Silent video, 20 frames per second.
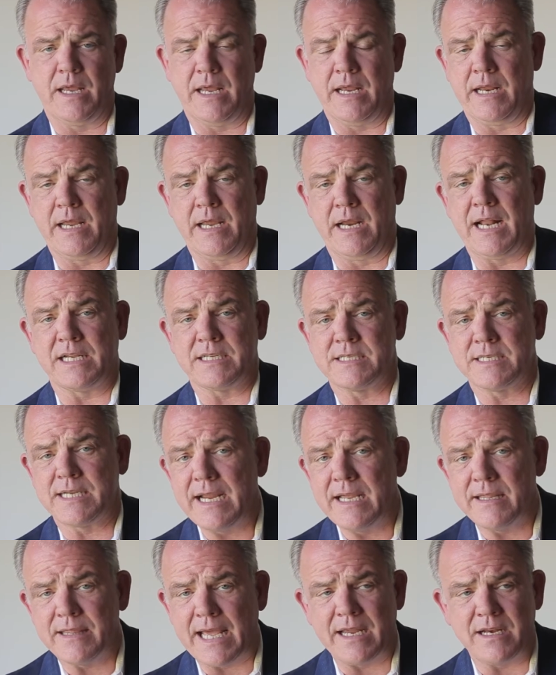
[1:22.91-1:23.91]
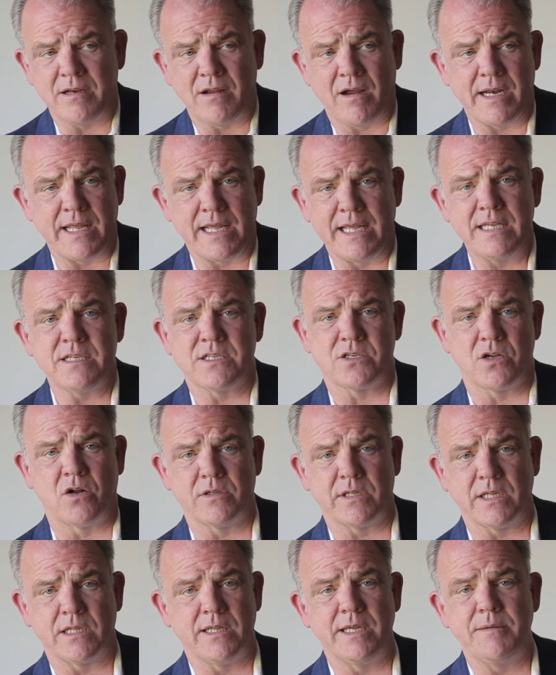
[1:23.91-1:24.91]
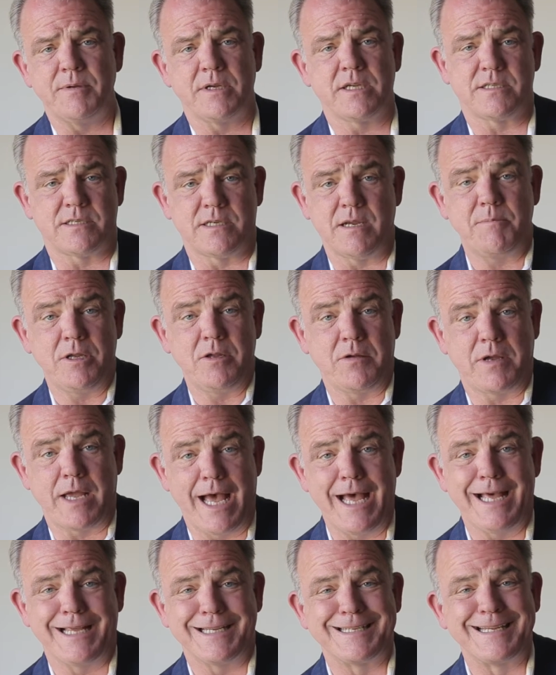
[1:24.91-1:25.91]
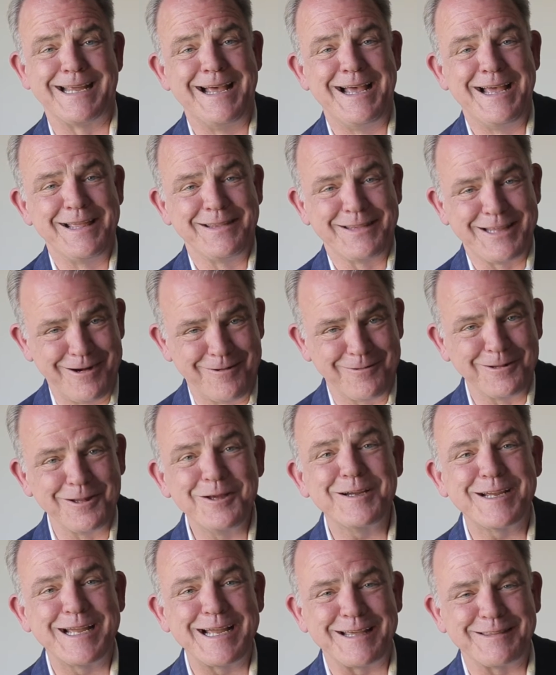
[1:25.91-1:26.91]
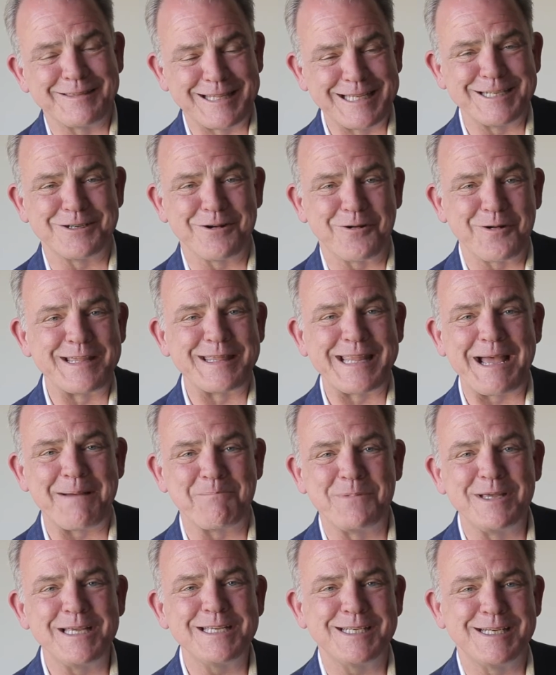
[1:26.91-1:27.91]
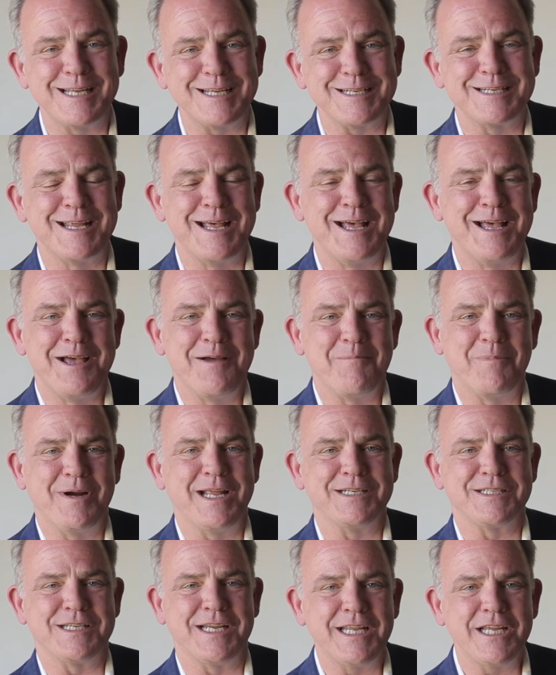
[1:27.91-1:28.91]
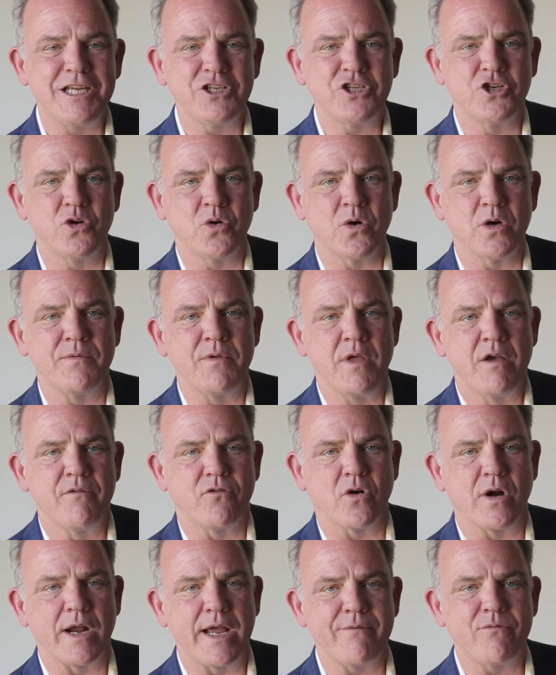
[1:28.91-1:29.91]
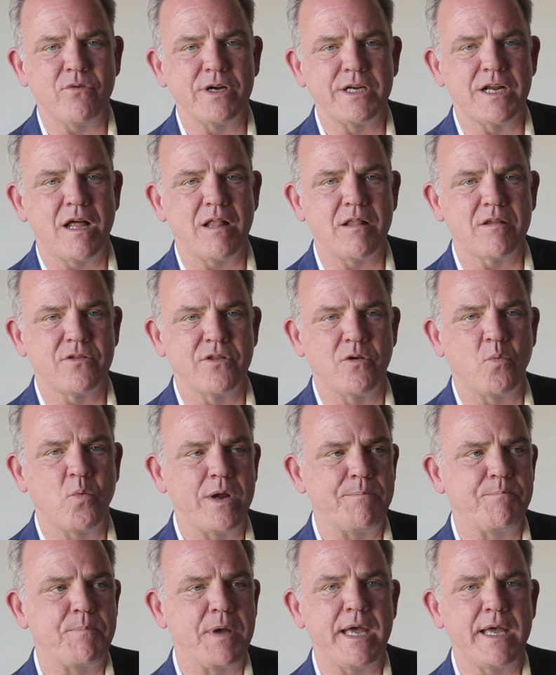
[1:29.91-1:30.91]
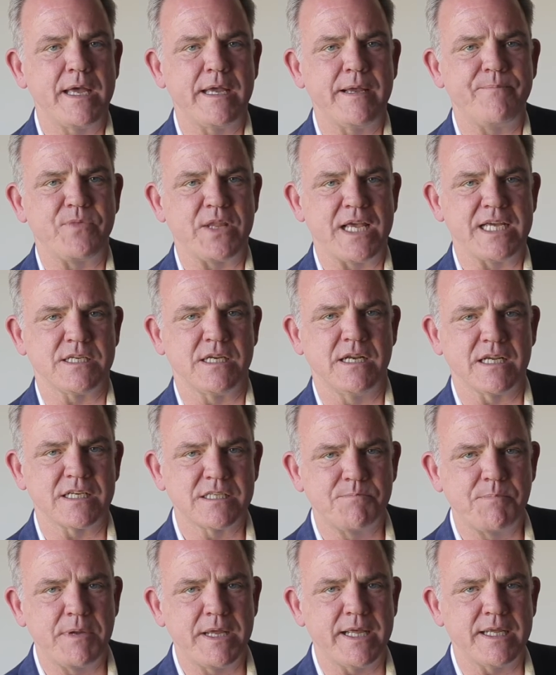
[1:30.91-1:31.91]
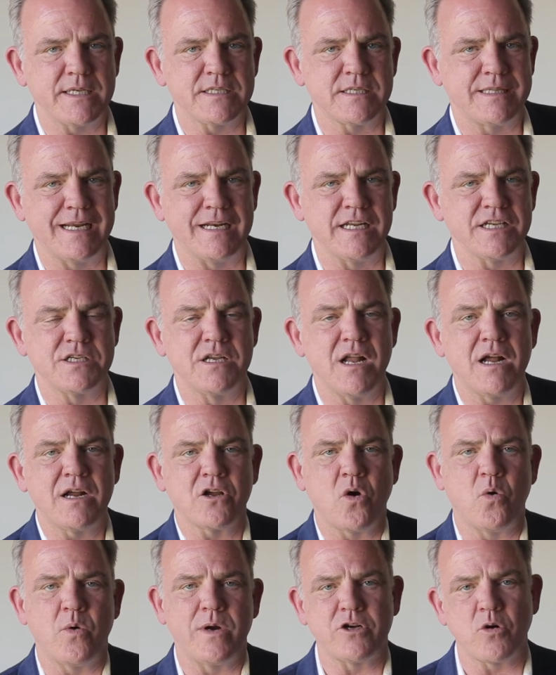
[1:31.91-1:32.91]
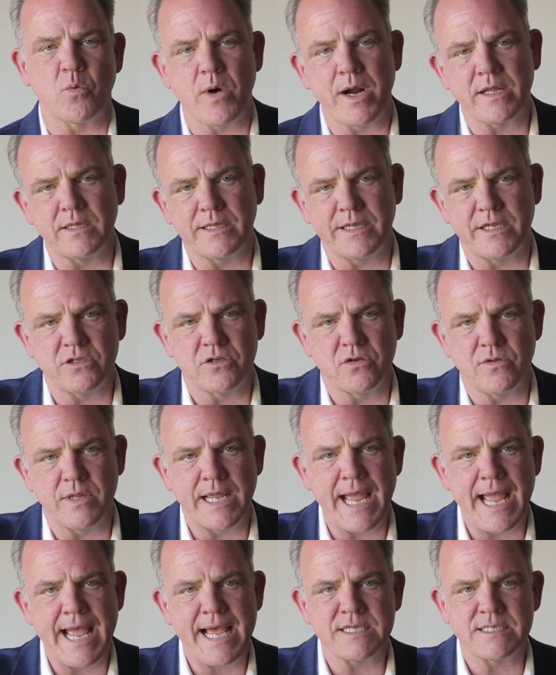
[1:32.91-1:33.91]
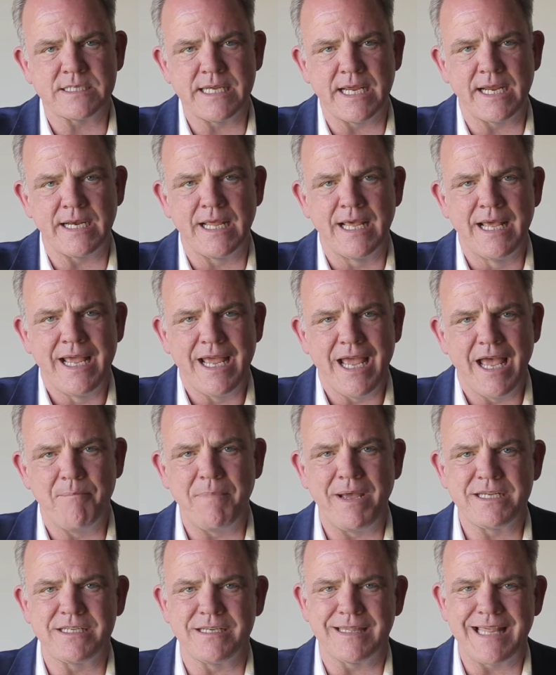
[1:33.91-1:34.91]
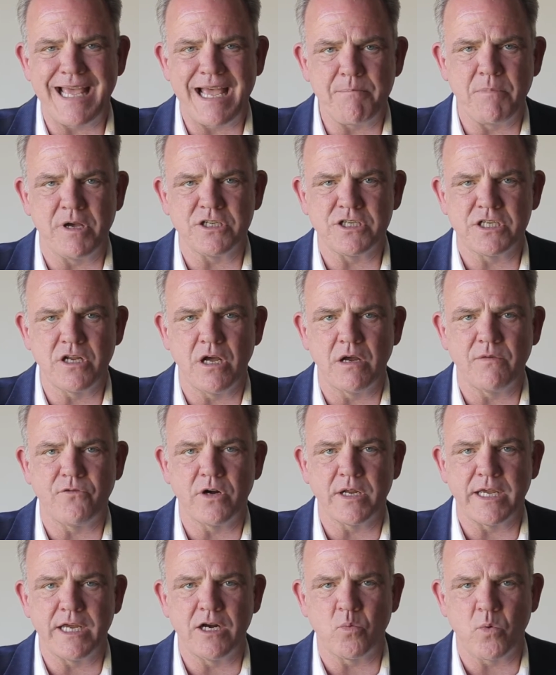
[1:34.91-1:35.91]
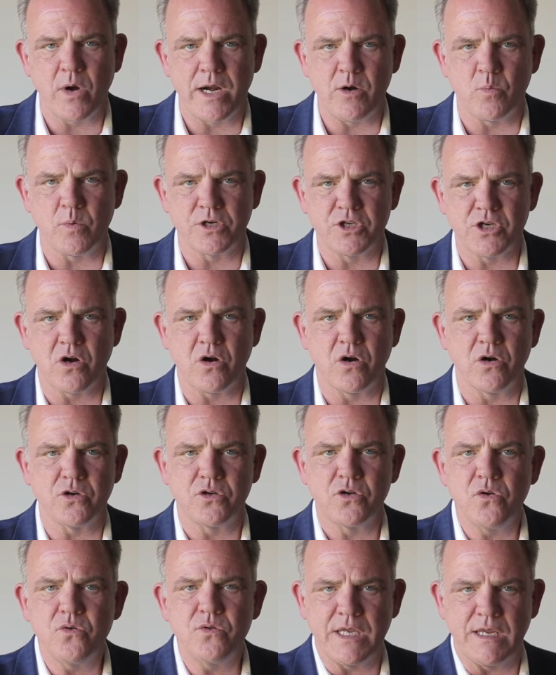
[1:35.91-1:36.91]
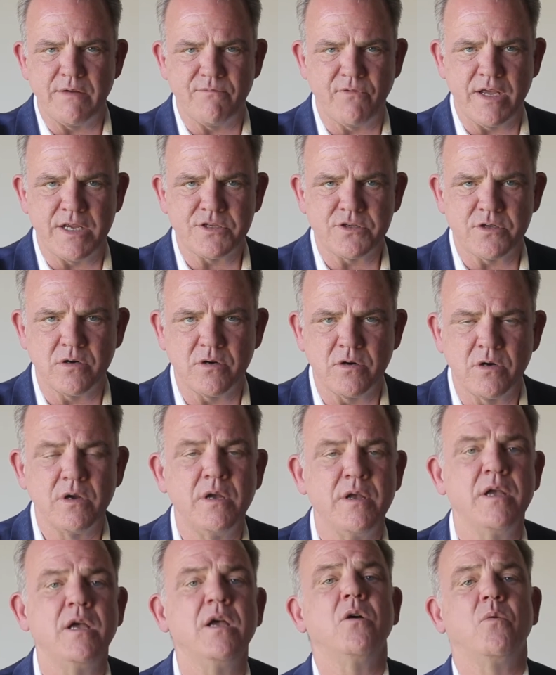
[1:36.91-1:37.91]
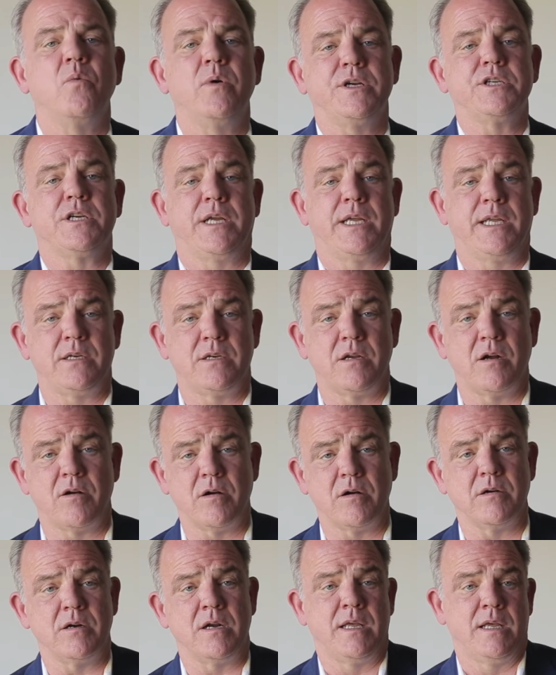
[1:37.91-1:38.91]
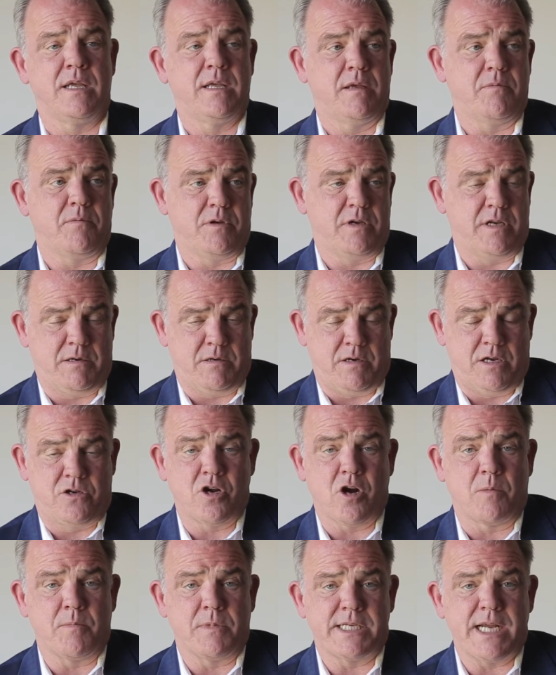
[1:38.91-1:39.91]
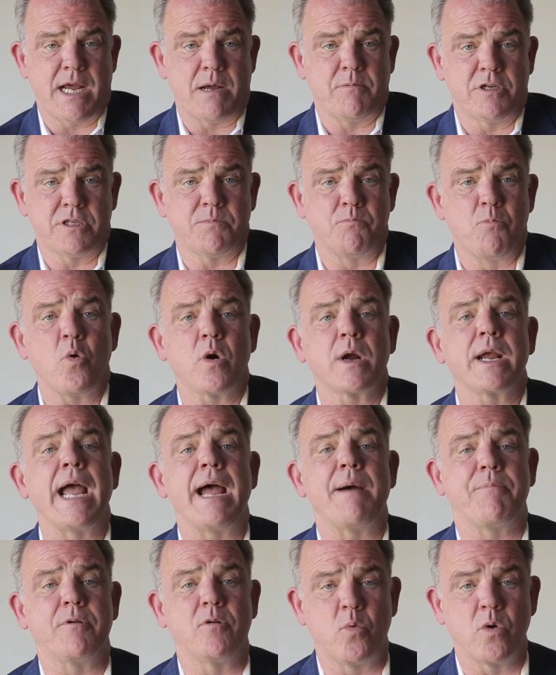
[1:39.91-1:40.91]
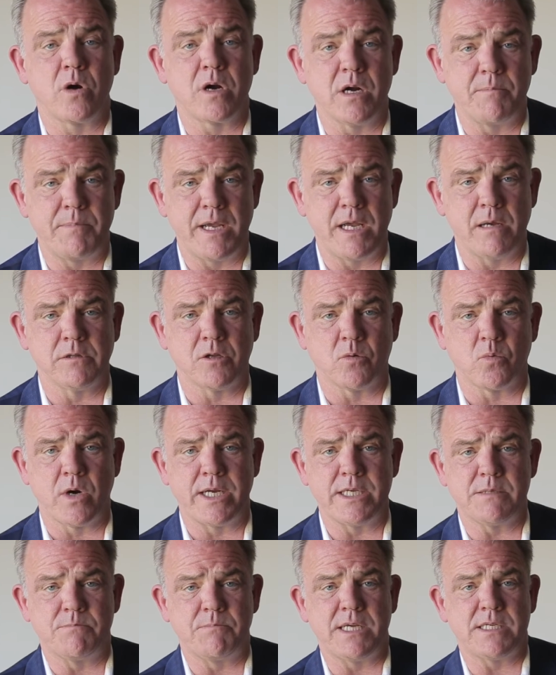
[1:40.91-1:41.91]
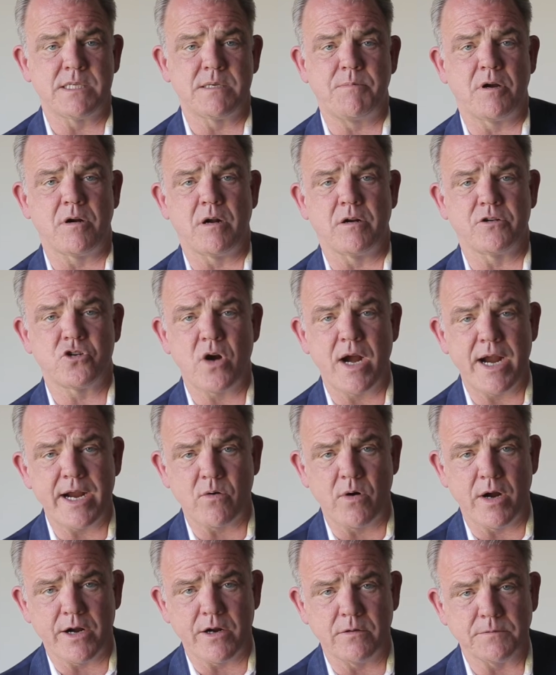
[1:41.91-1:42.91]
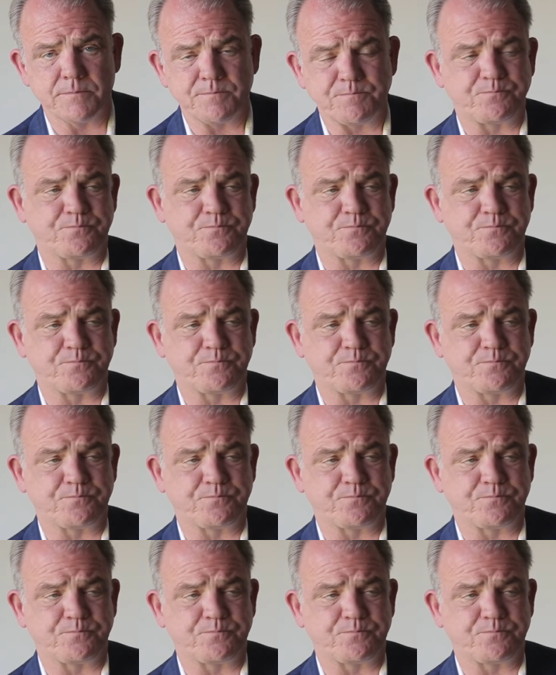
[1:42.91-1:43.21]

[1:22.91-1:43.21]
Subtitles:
And I say that not insultingly, because some of you guys that are looking at this are in that business, but as an issuer, for every dollar that we pay as an expense that is not going directly into the asset, it makes it that much tougher to get a rate of return to the investor, which in turn determines how much more capital we're going to be able to raise based upon our track record.